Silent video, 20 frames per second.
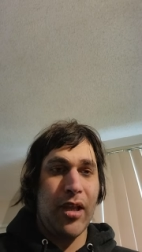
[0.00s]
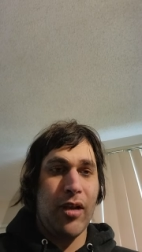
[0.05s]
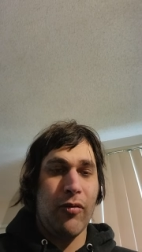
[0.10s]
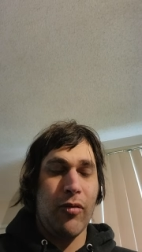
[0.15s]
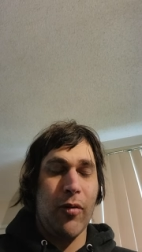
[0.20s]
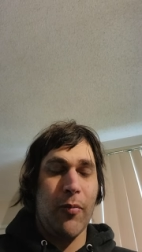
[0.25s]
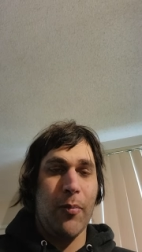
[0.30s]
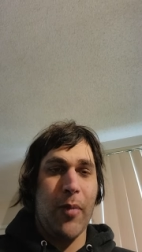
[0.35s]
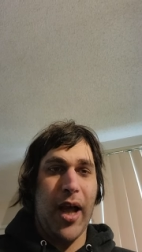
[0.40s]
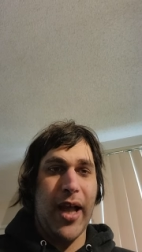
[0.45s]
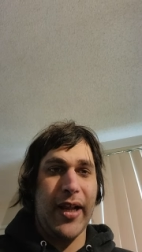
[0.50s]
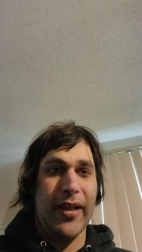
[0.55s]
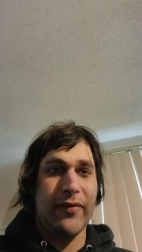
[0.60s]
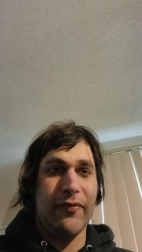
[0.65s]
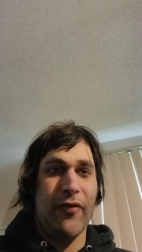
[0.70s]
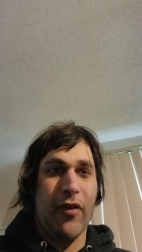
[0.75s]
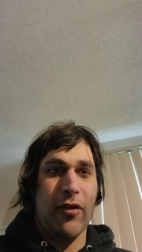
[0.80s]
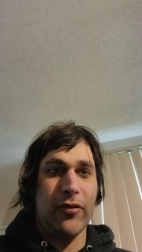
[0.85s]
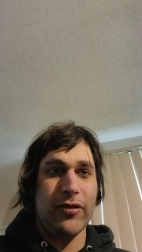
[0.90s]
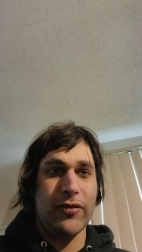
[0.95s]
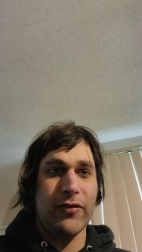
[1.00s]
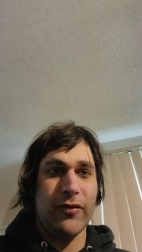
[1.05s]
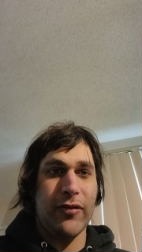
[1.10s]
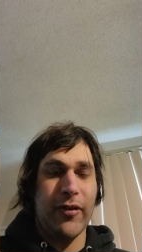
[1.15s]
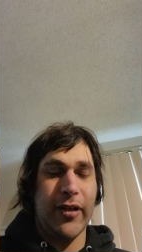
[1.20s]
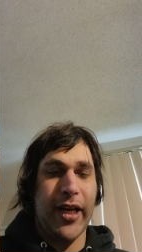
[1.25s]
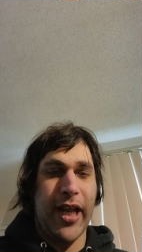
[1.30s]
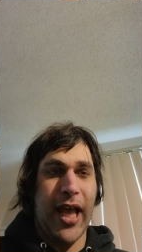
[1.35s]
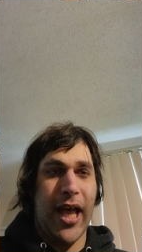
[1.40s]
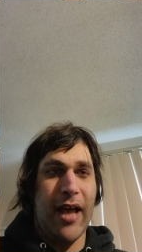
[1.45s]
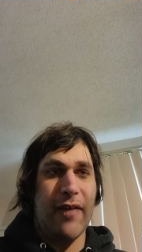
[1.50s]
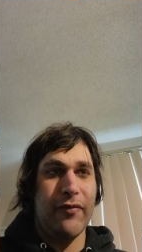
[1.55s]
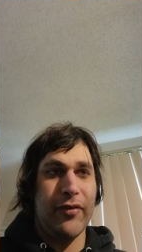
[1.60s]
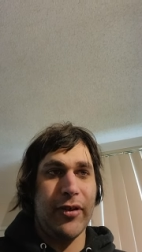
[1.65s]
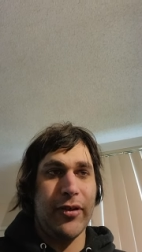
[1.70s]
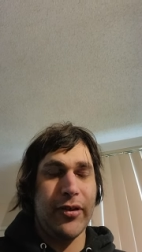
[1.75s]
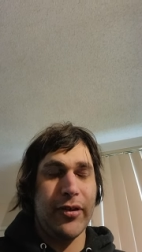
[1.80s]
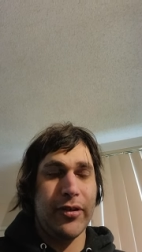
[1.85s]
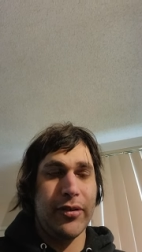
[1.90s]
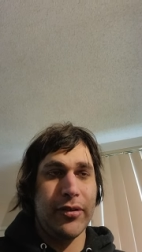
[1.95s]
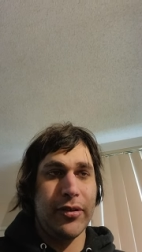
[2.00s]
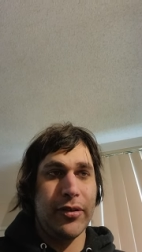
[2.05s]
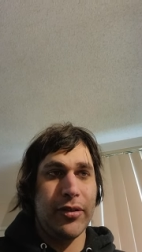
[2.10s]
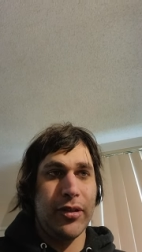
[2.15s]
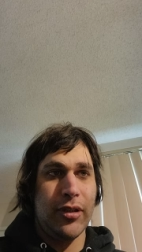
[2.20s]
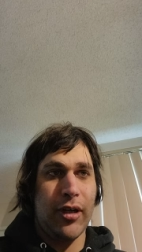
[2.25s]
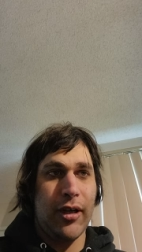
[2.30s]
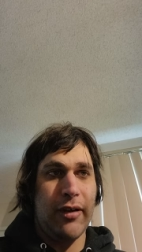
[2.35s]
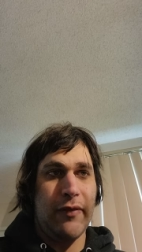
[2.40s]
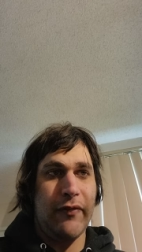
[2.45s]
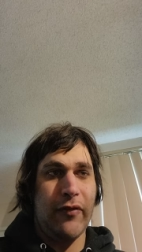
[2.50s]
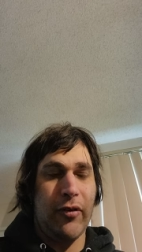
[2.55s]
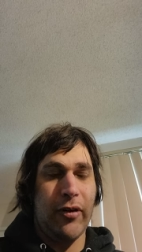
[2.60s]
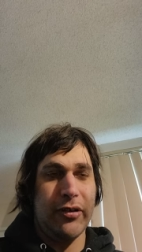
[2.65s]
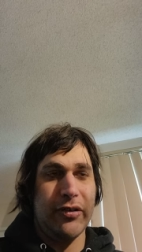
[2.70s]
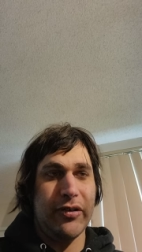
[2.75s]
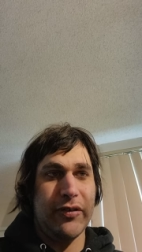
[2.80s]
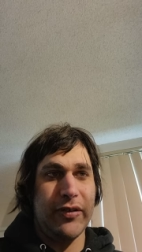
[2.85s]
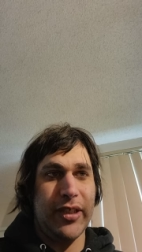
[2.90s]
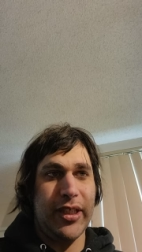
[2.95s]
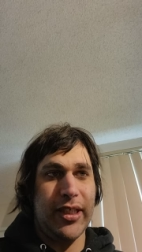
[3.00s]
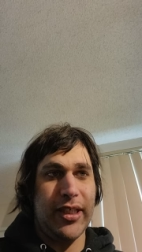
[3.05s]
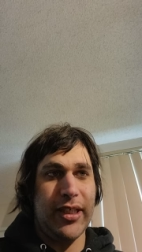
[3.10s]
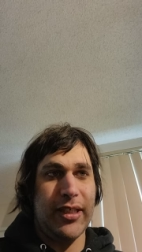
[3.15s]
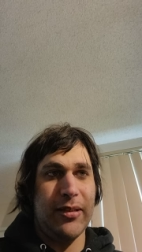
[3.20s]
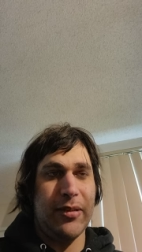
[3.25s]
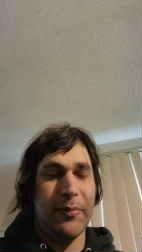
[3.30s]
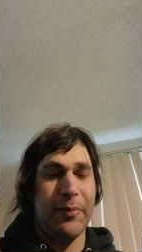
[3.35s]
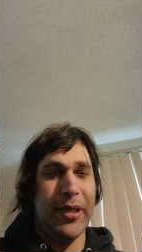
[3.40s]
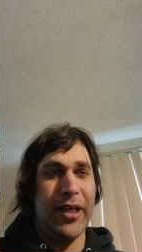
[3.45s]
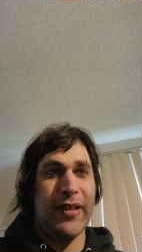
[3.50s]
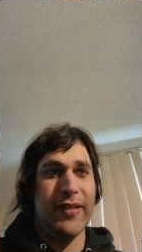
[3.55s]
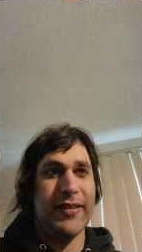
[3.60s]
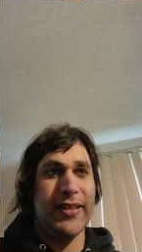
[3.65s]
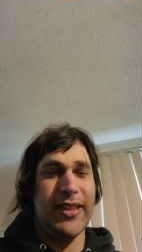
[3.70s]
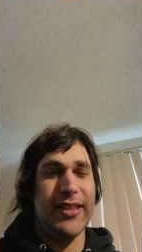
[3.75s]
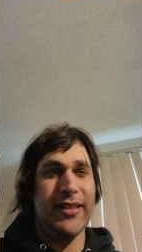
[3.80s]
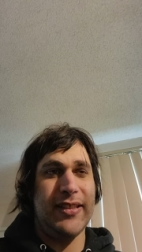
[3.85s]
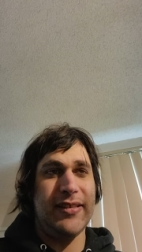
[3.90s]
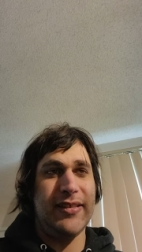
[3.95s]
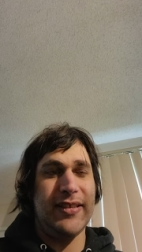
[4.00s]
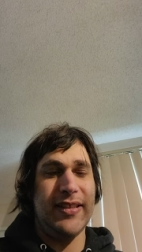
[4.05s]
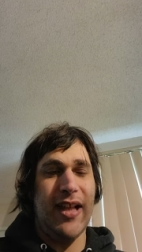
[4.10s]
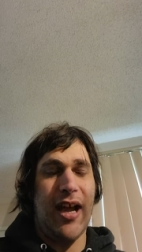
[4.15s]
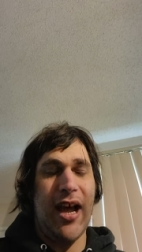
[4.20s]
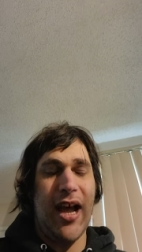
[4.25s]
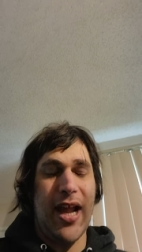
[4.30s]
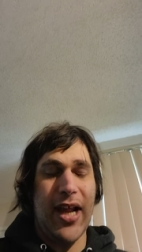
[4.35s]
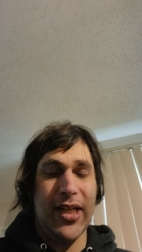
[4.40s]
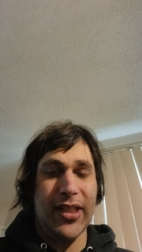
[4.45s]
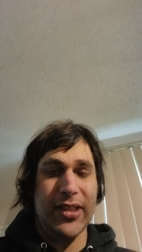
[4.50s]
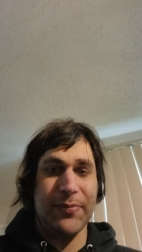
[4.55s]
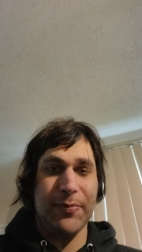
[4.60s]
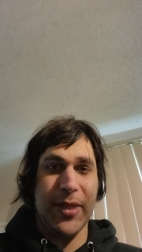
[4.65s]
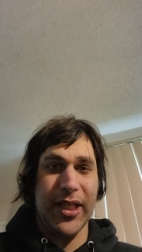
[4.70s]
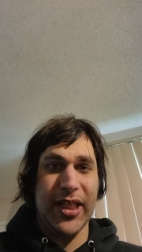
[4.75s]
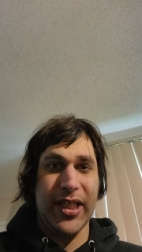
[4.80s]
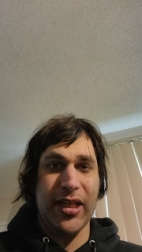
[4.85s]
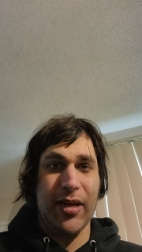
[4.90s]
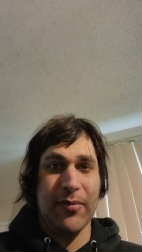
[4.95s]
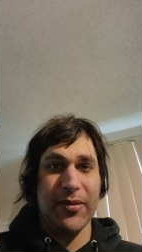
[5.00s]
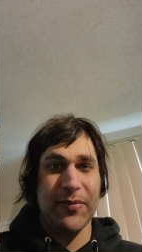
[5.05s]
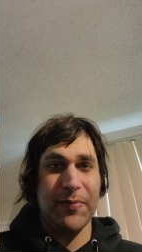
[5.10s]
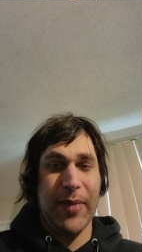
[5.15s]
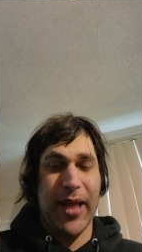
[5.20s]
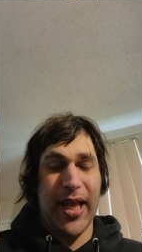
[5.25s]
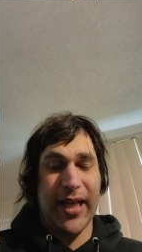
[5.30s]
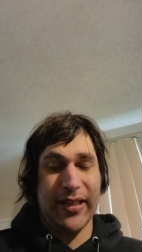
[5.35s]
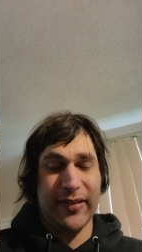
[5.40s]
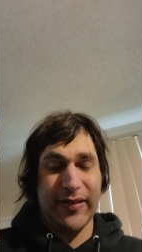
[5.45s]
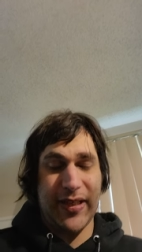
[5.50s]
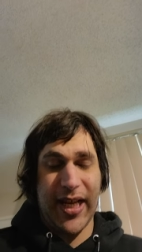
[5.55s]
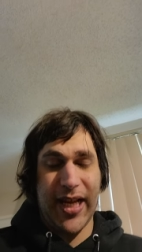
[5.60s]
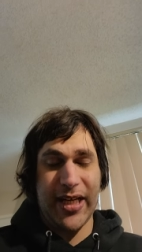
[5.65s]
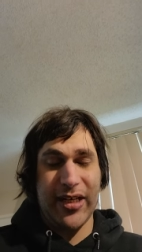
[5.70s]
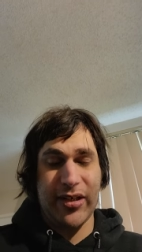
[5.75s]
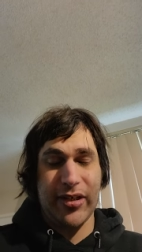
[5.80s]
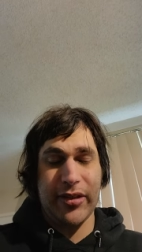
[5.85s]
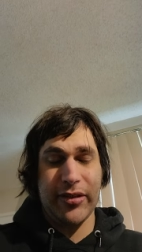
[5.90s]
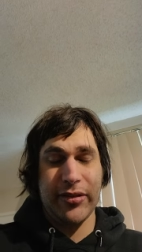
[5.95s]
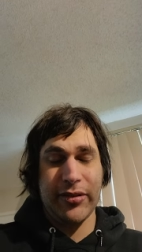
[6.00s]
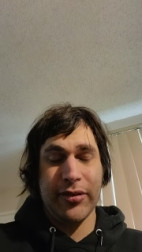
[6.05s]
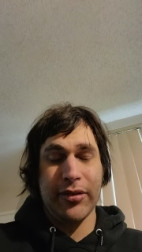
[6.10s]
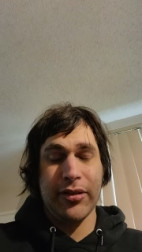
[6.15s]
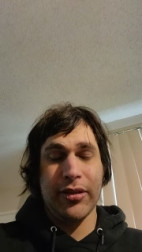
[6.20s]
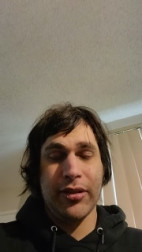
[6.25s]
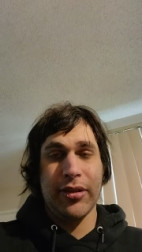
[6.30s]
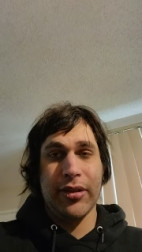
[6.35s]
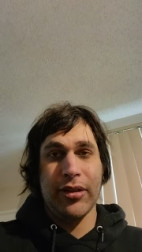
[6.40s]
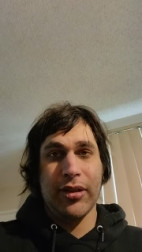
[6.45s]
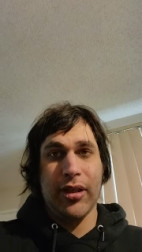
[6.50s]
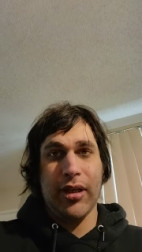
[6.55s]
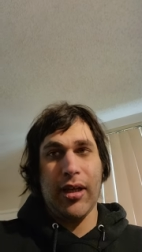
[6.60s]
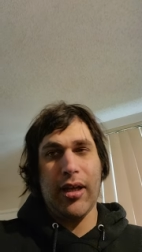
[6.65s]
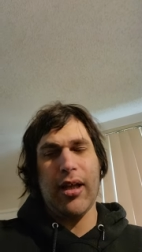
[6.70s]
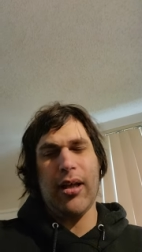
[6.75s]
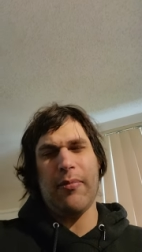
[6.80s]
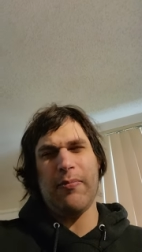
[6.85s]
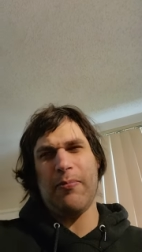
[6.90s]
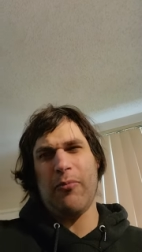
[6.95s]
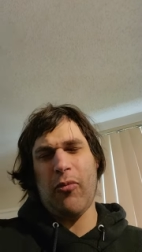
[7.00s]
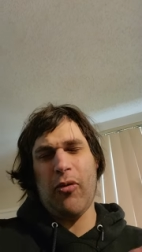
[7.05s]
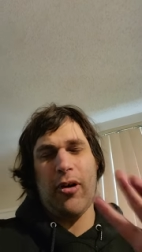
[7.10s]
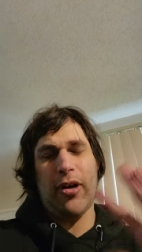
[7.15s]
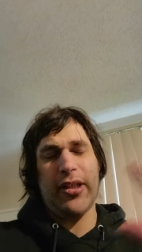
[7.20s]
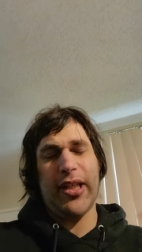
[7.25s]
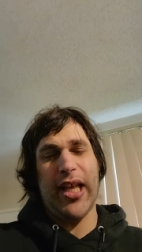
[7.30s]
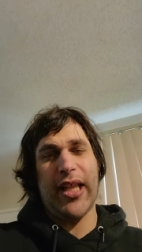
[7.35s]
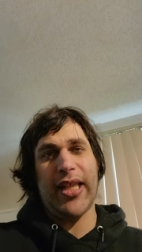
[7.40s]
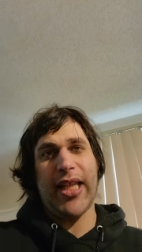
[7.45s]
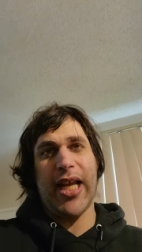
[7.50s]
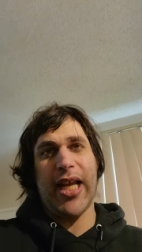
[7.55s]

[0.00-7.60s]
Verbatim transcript: Well, Mike falls through a cavern, unfortunately, and it appears he dies, but he comes back later. Um, more on that